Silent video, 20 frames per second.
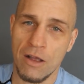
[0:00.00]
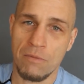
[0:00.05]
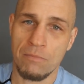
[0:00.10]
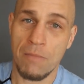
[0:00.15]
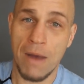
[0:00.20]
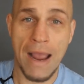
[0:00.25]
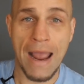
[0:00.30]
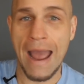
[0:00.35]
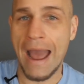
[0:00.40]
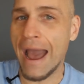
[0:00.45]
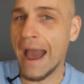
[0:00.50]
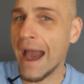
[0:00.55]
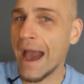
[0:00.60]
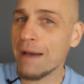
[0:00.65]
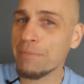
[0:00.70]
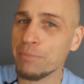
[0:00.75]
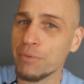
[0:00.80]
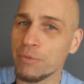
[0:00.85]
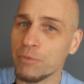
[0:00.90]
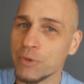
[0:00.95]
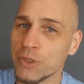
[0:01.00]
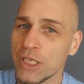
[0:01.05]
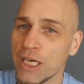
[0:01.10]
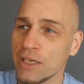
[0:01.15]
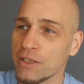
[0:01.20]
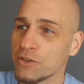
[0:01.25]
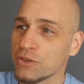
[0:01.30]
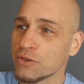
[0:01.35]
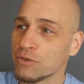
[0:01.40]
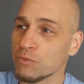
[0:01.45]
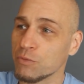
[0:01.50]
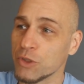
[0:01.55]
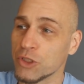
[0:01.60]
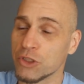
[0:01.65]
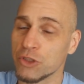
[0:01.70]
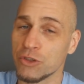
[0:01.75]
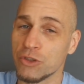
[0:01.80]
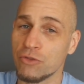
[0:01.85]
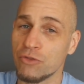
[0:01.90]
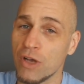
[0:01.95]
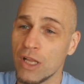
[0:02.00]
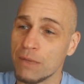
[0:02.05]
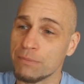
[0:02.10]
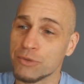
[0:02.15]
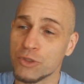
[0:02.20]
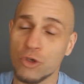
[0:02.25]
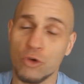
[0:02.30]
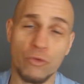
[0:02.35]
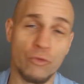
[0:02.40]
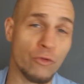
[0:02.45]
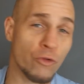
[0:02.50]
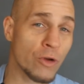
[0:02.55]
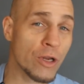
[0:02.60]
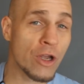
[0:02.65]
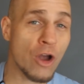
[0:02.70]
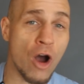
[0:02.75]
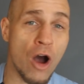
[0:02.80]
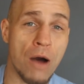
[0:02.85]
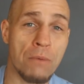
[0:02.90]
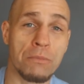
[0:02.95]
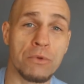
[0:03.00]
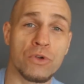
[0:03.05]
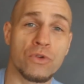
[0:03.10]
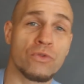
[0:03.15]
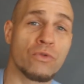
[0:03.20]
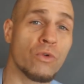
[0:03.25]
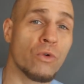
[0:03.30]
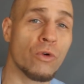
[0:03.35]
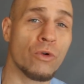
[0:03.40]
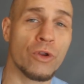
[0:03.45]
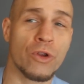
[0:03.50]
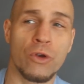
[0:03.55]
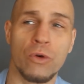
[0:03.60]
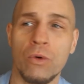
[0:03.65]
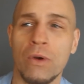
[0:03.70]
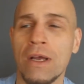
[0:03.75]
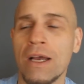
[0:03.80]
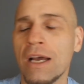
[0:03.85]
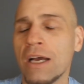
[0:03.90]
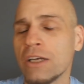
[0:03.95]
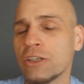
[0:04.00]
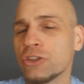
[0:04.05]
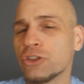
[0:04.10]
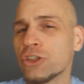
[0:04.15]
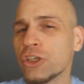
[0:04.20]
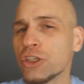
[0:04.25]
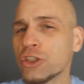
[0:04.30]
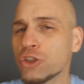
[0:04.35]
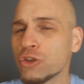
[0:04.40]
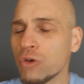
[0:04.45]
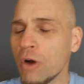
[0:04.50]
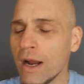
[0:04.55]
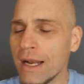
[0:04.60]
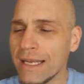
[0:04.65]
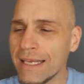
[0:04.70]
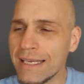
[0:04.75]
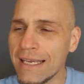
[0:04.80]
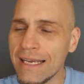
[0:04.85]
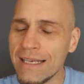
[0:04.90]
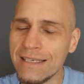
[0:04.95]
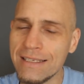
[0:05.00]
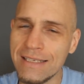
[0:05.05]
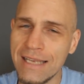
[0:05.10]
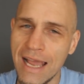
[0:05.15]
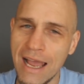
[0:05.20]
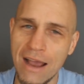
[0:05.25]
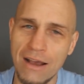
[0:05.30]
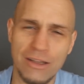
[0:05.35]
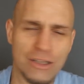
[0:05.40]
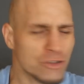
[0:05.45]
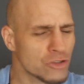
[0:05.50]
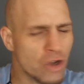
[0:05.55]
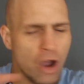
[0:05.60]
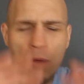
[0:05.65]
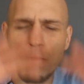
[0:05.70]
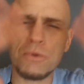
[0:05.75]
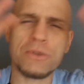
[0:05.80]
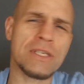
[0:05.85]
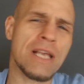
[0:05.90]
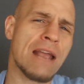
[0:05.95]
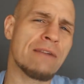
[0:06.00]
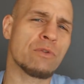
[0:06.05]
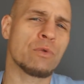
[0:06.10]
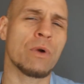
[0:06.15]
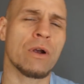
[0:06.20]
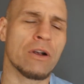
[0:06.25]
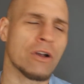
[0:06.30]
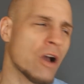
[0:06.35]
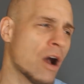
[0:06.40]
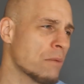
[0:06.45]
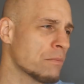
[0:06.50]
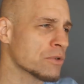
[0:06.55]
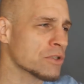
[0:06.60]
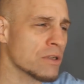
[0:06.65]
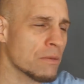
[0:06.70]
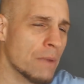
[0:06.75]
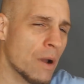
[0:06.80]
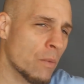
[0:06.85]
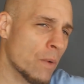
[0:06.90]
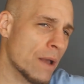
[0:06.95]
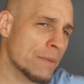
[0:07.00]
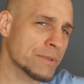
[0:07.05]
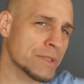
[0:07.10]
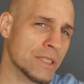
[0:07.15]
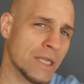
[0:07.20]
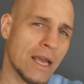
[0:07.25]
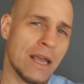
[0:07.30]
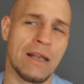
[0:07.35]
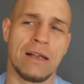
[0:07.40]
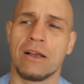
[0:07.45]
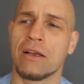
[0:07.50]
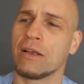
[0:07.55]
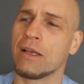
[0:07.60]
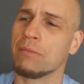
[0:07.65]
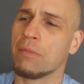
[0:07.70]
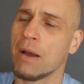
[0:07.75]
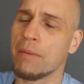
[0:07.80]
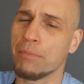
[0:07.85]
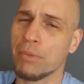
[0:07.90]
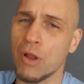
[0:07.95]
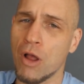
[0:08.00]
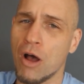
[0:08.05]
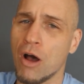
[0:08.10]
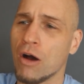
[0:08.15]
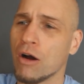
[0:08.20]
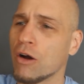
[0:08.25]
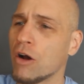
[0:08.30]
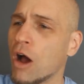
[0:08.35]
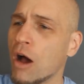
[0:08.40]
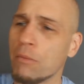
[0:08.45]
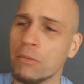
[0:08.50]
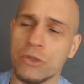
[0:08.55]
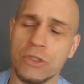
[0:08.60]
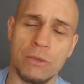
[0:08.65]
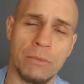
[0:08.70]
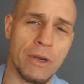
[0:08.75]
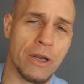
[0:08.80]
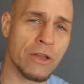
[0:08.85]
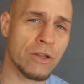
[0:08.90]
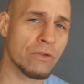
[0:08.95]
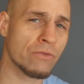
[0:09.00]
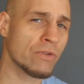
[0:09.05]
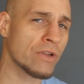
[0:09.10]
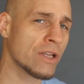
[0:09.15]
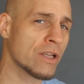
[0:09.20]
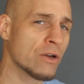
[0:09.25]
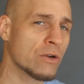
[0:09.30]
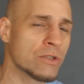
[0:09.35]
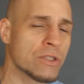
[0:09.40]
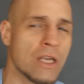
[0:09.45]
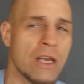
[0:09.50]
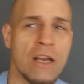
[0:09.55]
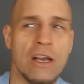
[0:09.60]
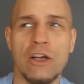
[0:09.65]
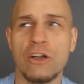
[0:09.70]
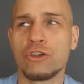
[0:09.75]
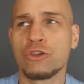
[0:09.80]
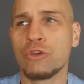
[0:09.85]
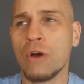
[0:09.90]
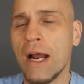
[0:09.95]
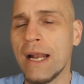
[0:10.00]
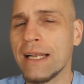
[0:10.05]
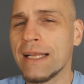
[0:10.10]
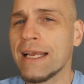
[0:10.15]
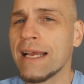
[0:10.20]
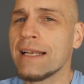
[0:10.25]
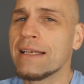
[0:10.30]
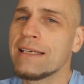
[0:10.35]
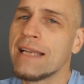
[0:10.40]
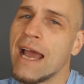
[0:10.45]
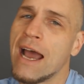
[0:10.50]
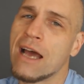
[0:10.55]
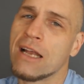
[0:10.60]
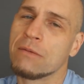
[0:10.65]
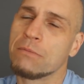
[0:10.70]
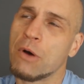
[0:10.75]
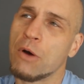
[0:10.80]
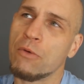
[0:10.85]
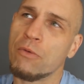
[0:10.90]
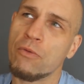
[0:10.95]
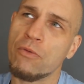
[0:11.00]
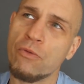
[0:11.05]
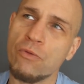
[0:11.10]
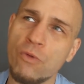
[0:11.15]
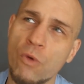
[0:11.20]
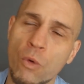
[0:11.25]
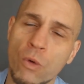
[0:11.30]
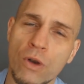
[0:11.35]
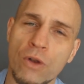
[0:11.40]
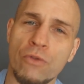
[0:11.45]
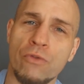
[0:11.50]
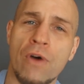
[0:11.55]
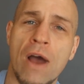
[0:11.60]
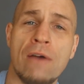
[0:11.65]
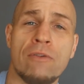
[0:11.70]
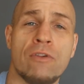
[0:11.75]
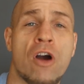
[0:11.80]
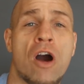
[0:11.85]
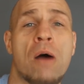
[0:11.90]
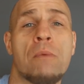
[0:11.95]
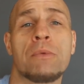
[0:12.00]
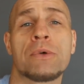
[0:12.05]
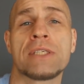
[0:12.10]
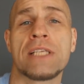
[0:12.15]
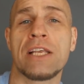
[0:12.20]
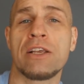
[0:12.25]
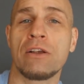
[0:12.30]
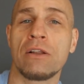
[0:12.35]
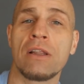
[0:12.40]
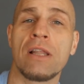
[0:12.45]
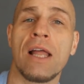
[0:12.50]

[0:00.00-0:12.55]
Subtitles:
my app, which develops free combos for you. Just try to get down. There's combos everywhere. Combos on my website, in my blog, combos on my other videos. Try to get down about 4 to 5 combos that you